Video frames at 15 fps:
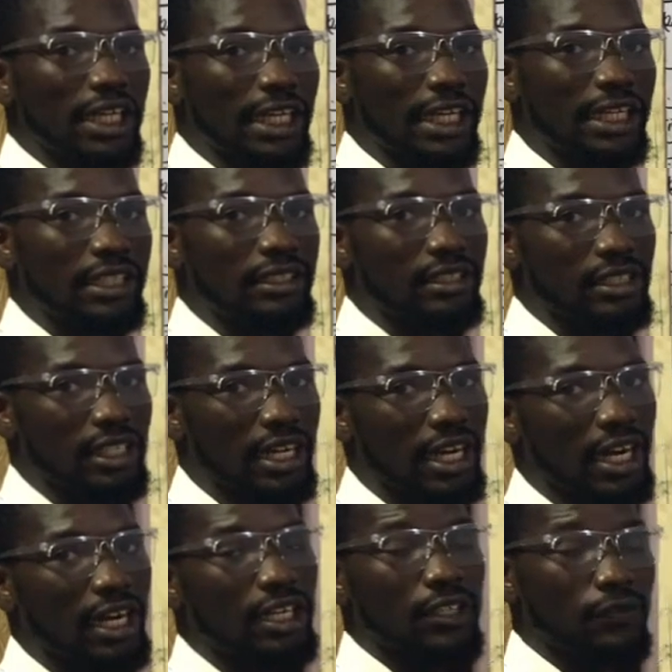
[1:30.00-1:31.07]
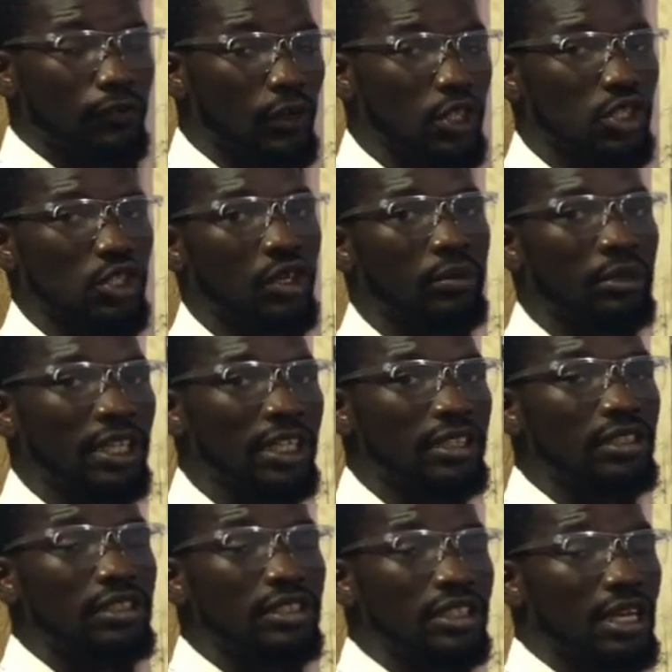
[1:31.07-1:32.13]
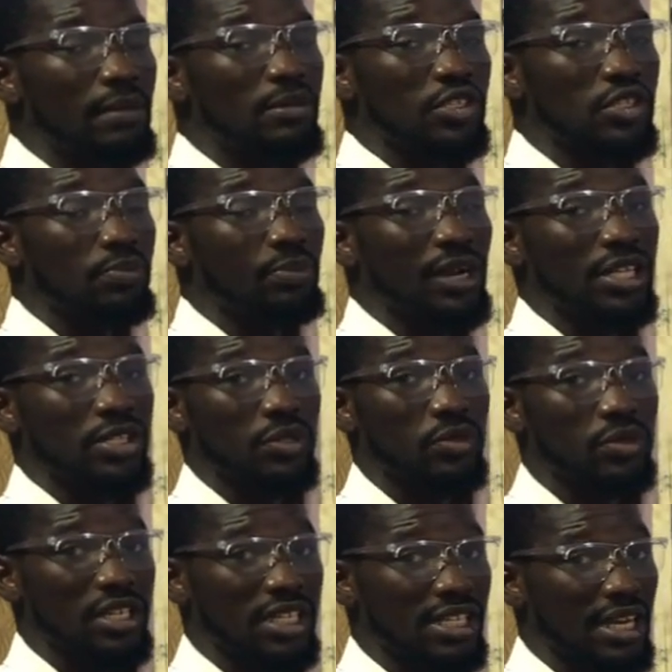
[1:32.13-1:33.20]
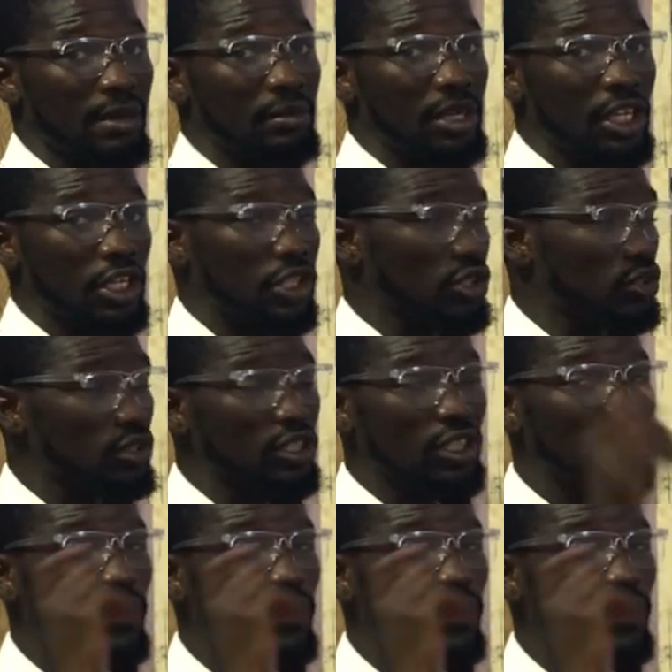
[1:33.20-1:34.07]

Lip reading: in their forthcoming chemistry practical examination.